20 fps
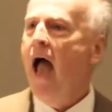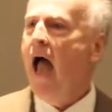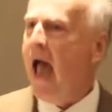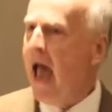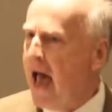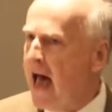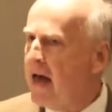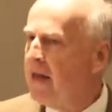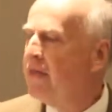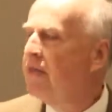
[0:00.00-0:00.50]

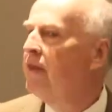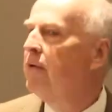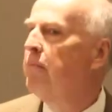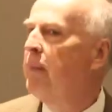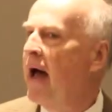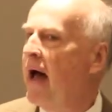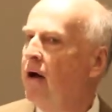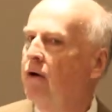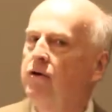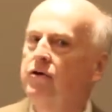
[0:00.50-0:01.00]
and the
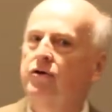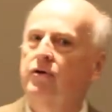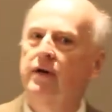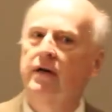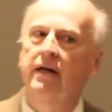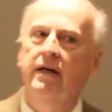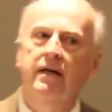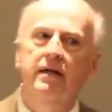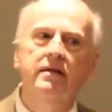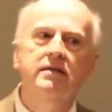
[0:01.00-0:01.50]

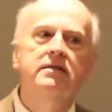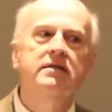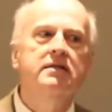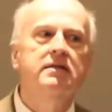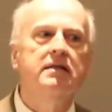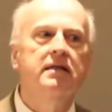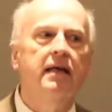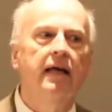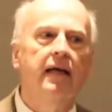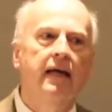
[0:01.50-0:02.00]

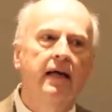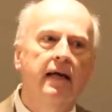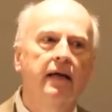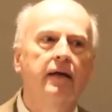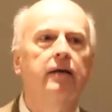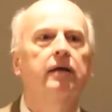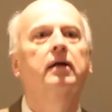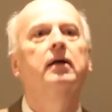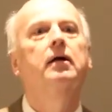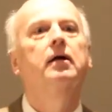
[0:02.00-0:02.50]
boundaries
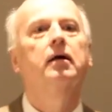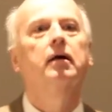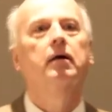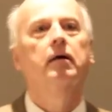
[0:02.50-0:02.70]
in